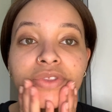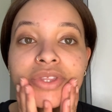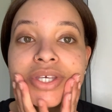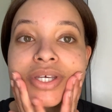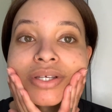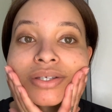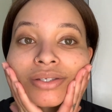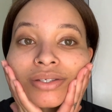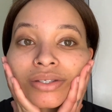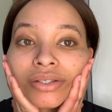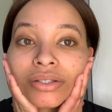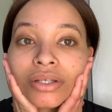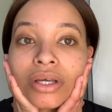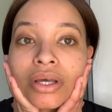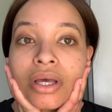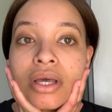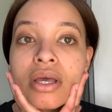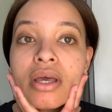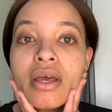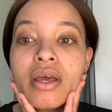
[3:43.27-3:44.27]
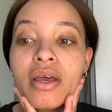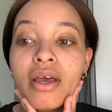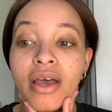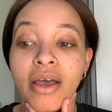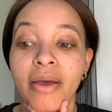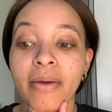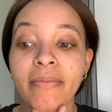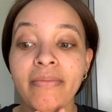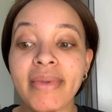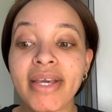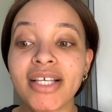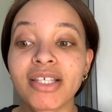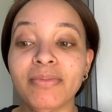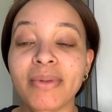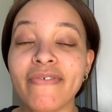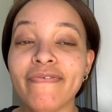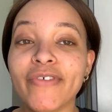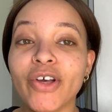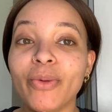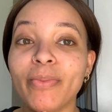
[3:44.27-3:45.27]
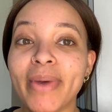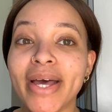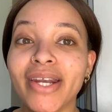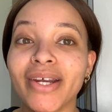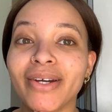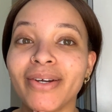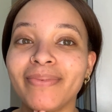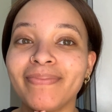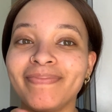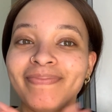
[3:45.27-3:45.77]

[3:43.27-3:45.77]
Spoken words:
this makes me feel better.